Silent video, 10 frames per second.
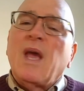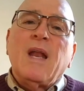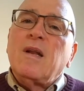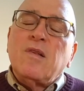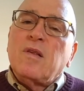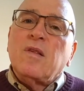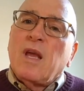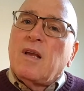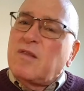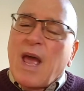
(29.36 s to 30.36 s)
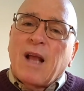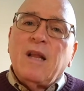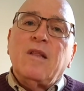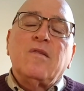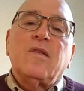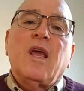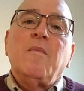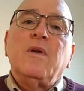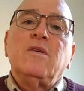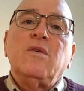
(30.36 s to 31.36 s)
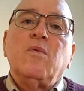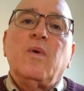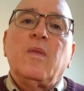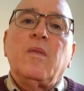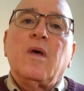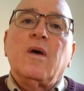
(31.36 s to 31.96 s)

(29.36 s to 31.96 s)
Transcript: And it's exactly the same issue with